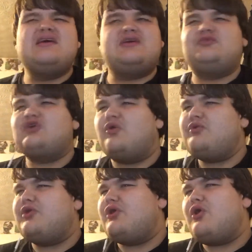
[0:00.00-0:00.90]
you
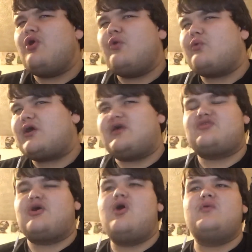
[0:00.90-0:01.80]
don't know where
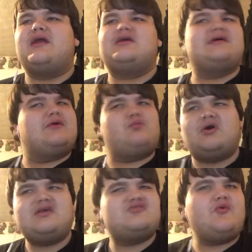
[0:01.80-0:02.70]
it's going. You're like,
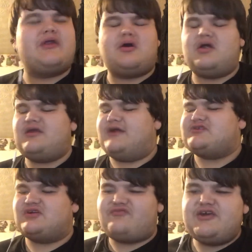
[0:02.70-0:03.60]
what is going on here?
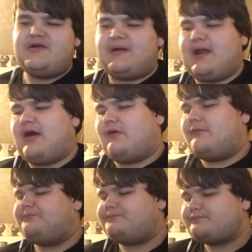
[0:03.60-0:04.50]
Trying to figure it out.
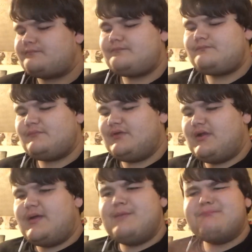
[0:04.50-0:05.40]

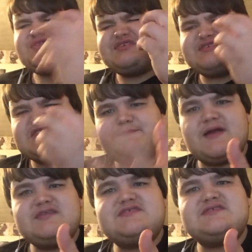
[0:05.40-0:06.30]
But the
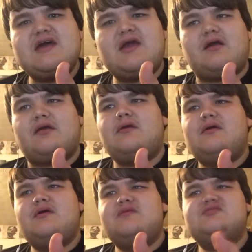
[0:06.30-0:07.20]
suspense is there.
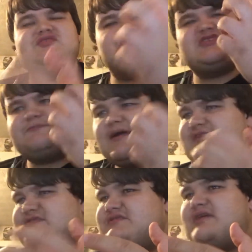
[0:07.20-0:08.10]
The
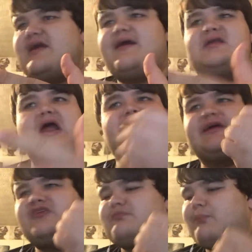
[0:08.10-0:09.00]
suspense is there. It never
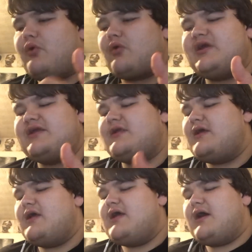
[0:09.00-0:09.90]
gets boring.
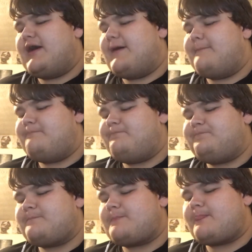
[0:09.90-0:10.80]

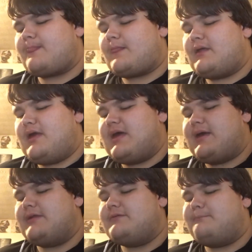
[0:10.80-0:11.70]

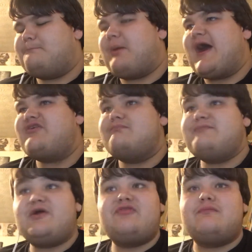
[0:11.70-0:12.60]
And by the
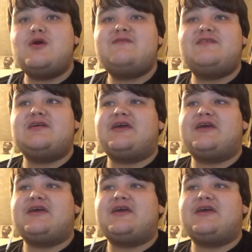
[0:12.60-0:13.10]
middle of the movie, the